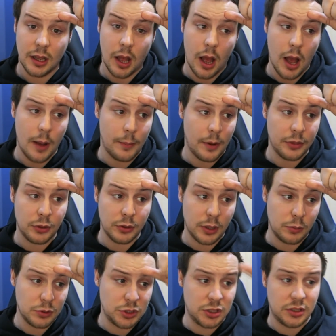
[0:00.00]
I thought
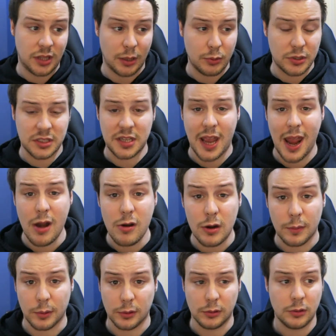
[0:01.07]
they were
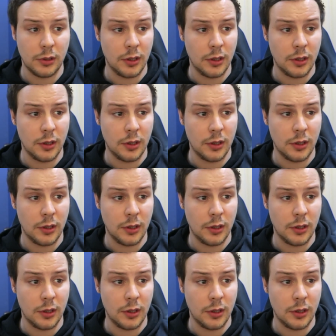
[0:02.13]
terrible.